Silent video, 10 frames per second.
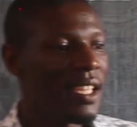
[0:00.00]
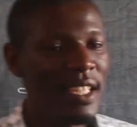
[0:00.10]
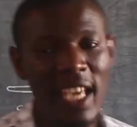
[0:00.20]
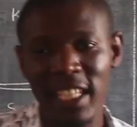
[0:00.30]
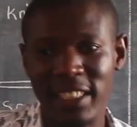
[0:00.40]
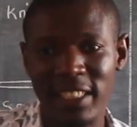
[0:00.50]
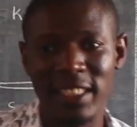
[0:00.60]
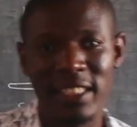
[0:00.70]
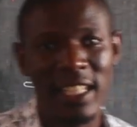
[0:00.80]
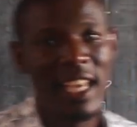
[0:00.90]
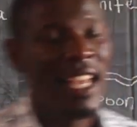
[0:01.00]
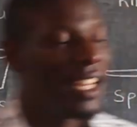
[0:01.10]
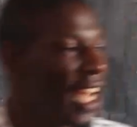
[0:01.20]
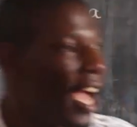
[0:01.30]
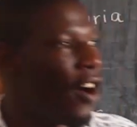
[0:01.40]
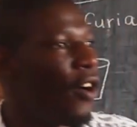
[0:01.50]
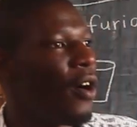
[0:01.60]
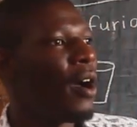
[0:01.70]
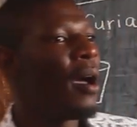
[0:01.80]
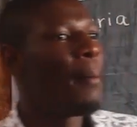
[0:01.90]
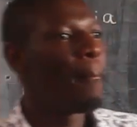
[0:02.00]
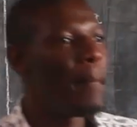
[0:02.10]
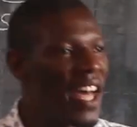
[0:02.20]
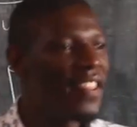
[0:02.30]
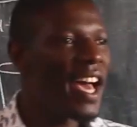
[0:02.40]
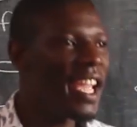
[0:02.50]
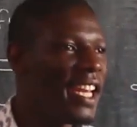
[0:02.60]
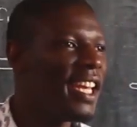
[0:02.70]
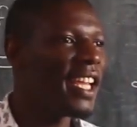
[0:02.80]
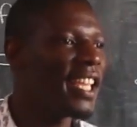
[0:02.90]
Yes. Now, mother in the